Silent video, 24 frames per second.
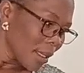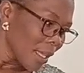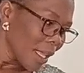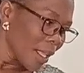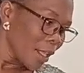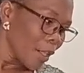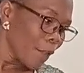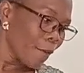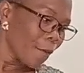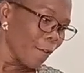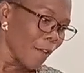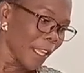
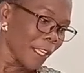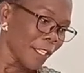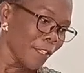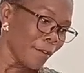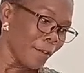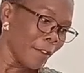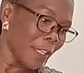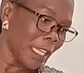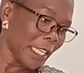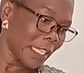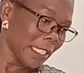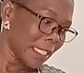
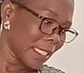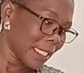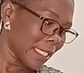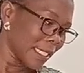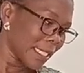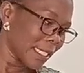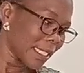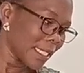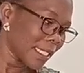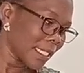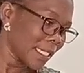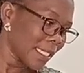
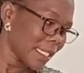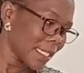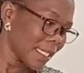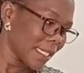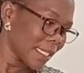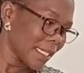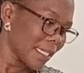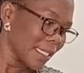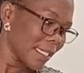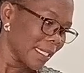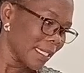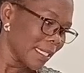Effectiveness.
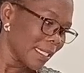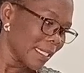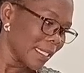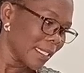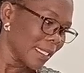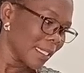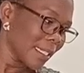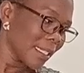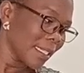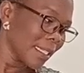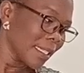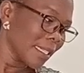
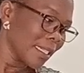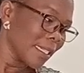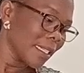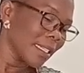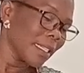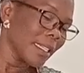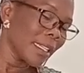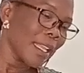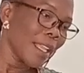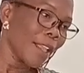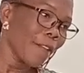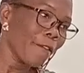
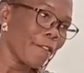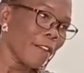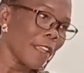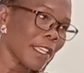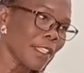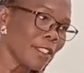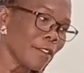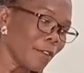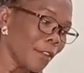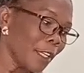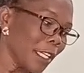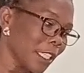
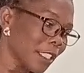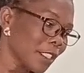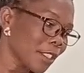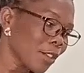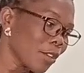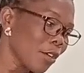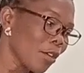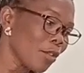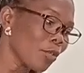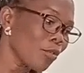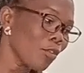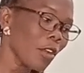So